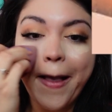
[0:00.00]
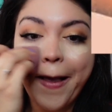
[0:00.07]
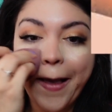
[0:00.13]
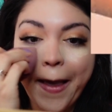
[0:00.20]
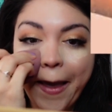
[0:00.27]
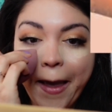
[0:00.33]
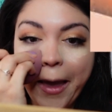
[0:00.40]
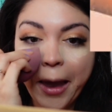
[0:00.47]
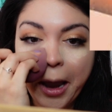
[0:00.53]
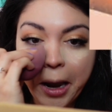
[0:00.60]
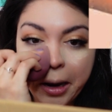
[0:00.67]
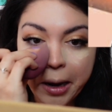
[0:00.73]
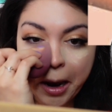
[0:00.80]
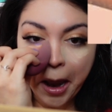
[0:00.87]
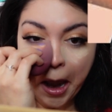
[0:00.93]

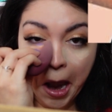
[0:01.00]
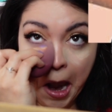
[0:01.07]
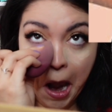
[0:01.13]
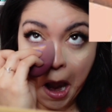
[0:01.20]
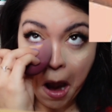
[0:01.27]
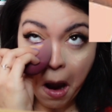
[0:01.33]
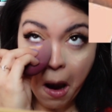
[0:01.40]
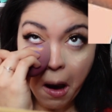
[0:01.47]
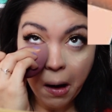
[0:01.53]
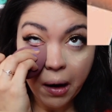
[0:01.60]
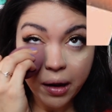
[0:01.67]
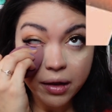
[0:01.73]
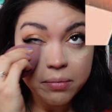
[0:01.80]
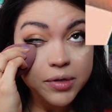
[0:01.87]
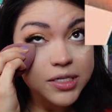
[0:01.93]
And
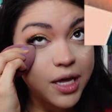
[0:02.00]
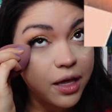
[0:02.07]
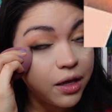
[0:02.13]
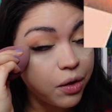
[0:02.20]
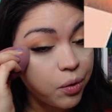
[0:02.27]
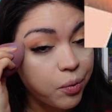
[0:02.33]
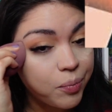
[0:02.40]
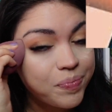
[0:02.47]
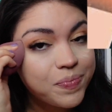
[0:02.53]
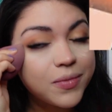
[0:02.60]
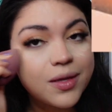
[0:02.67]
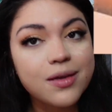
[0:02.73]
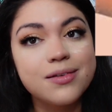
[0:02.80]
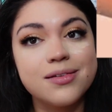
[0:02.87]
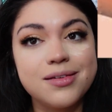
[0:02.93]
let me tell you,
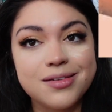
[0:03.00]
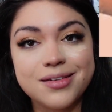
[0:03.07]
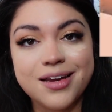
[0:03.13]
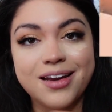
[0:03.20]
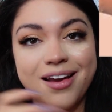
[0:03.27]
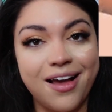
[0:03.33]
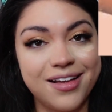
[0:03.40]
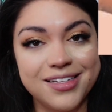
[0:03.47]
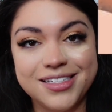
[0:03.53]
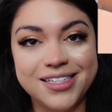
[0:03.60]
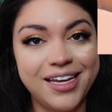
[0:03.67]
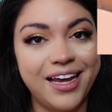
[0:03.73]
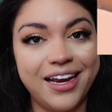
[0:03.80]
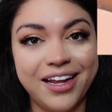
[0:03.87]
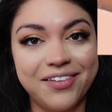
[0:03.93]
did not
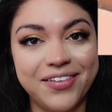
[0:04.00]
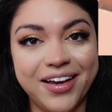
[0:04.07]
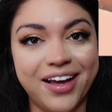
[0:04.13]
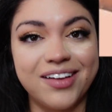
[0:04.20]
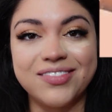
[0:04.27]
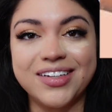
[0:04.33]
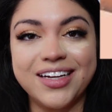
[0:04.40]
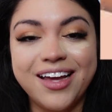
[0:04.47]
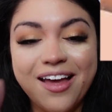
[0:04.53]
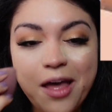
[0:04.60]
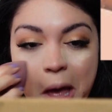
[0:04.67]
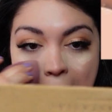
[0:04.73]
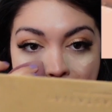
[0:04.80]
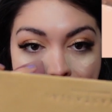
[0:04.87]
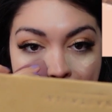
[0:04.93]
see any of it coming.
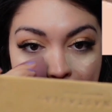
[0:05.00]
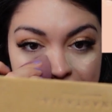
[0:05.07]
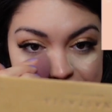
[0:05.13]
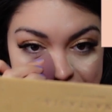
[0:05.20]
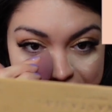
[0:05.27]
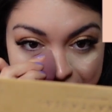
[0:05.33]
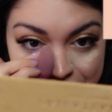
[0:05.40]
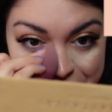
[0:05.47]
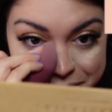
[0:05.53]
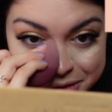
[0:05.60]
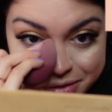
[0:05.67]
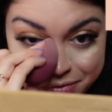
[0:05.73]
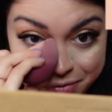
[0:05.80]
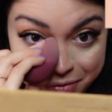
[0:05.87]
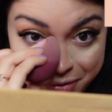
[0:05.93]
And so that
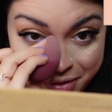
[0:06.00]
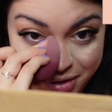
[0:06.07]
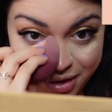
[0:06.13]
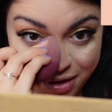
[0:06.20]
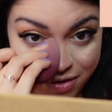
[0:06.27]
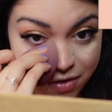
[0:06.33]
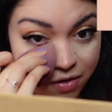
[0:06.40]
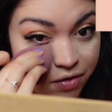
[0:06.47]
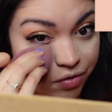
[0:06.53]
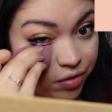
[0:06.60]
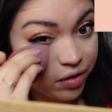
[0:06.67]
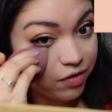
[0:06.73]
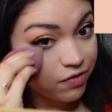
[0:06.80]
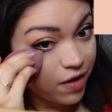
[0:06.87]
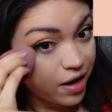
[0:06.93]
was really,
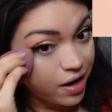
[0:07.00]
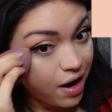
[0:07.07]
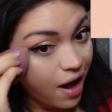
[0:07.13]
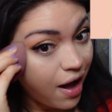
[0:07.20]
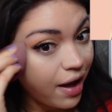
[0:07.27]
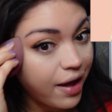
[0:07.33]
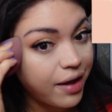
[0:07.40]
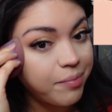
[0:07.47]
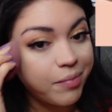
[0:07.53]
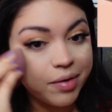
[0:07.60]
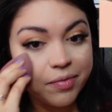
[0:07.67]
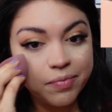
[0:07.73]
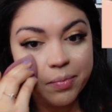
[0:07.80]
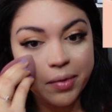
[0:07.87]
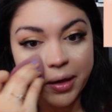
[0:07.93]
really fun.
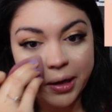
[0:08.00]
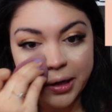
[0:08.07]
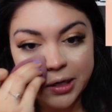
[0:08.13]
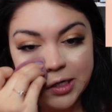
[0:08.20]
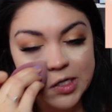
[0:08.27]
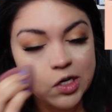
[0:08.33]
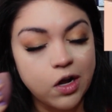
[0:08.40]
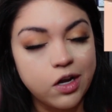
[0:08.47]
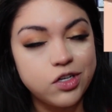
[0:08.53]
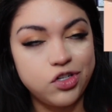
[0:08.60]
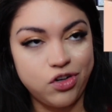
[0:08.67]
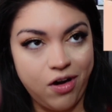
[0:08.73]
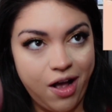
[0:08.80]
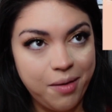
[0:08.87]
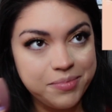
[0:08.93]
My like jaw
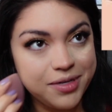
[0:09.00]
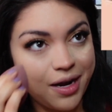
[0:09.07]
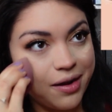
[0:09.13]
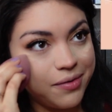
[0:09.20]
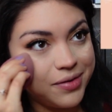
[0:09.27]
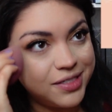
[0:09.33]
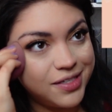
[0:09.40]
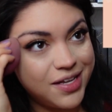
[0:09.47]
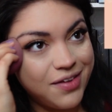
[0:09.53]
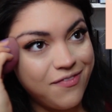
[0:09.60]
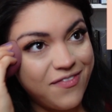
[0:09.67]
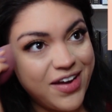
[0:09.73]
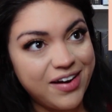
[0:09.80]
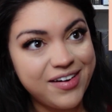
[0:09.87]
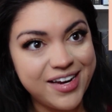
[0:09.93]
dropped. I was
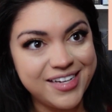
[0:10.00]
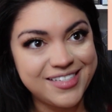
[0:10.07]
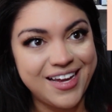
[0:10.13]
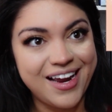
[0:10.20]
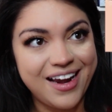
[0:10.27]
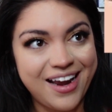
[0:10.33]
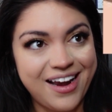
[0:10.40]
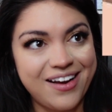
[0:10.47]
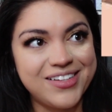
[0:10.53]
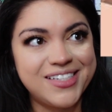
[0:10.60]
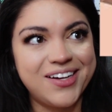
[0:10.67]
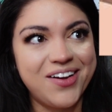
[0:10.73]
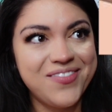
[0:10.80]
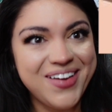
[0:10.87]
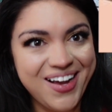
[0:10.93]
very excited. I was
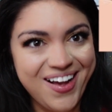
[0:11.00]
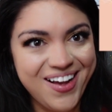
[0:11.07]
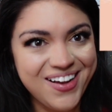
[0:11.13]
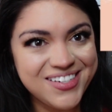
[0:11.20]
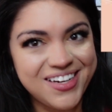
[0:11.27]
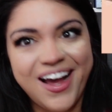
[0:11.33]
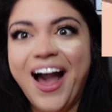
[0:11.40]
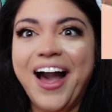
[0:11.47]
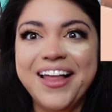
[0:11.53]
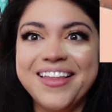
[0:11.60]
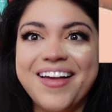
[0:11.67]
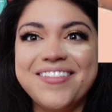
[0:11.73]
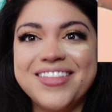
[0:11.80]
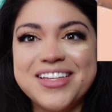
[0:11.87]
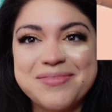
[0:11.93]
like, oh my gosh, I
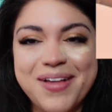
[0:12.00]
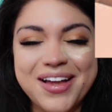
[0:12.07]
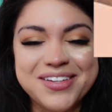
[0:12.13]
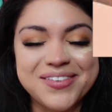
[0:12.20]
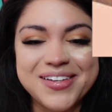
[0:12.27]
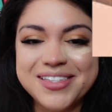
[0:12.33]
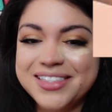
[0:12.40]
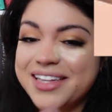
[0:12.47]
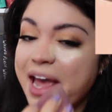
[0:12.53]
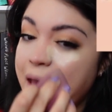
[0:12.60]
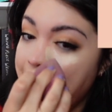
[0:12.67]
love these plot twists.